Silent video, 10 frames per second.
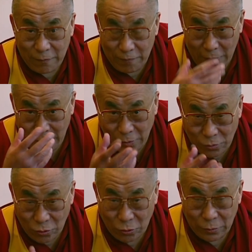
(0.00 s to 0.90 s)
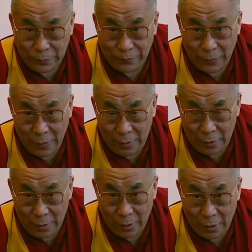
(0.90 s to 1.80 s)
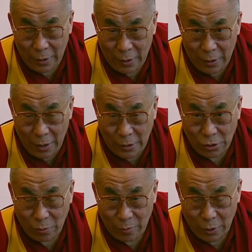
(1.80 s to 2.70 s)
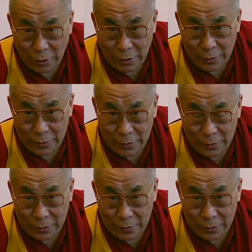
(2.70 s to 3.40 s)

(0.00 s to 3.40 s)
deep feeling to you as a human brother